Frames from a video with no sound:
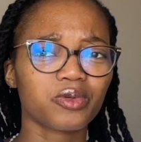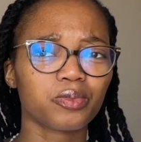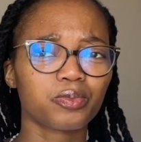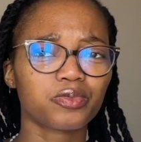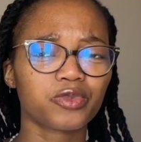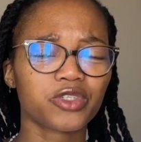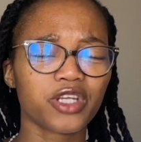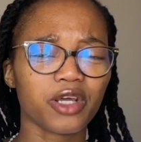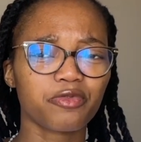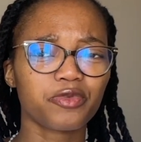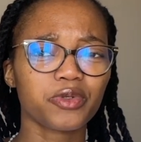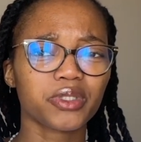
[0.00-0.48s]

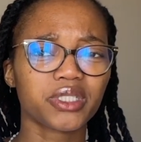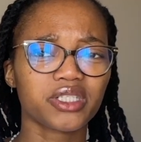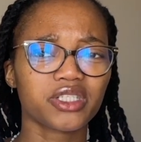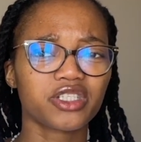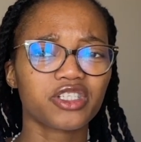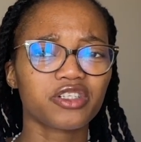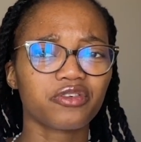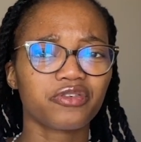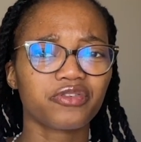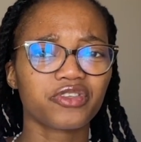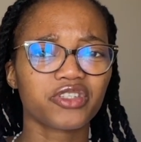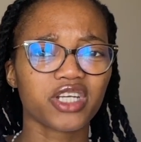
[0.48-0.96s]
Deputy
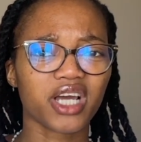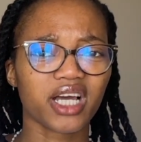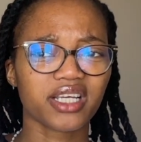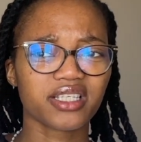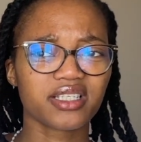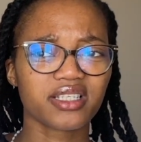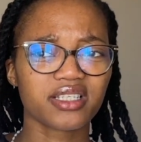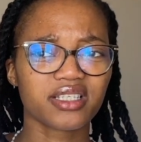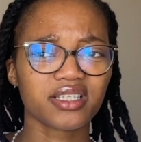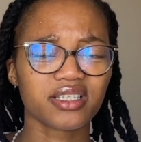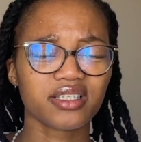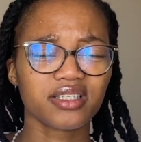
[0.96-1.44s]
Chief
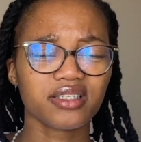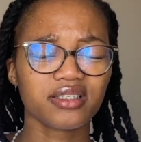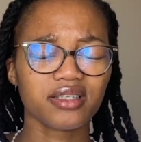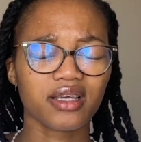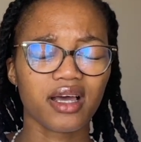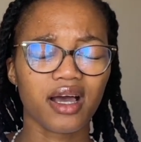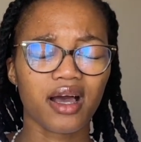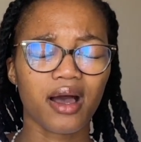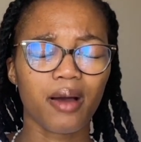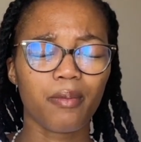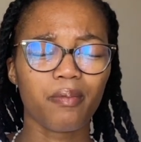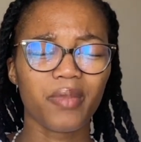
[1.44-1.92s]
Justice
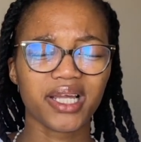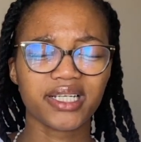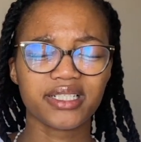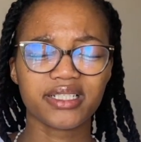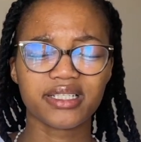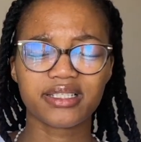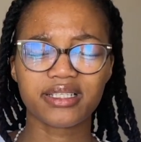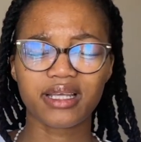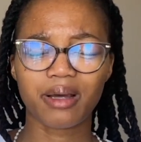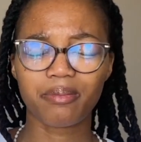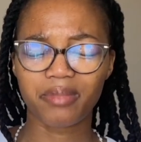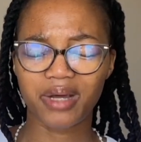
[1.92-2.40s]

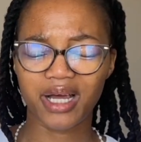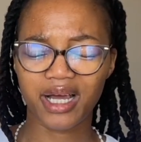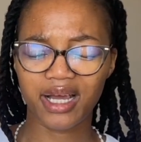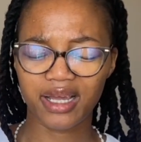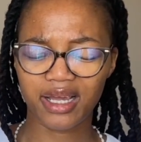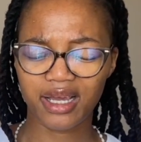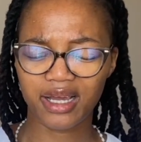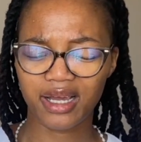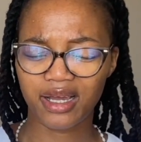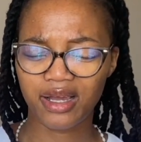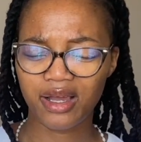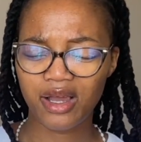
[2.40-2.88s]
Mandisa
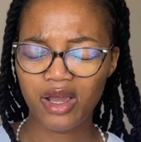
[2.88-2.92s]
Maya,